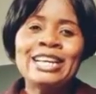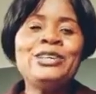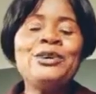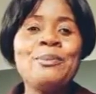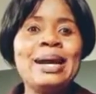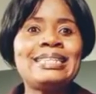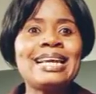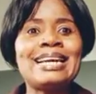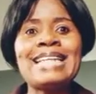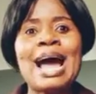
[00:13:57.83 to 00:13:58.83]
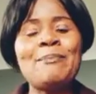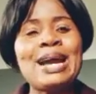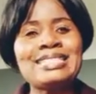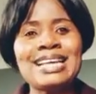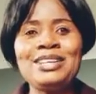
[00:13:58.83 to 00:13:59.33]
You may think, am
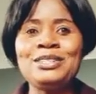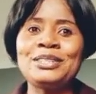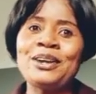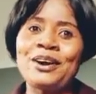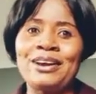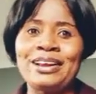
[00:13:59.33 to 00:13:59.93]
I saying you should not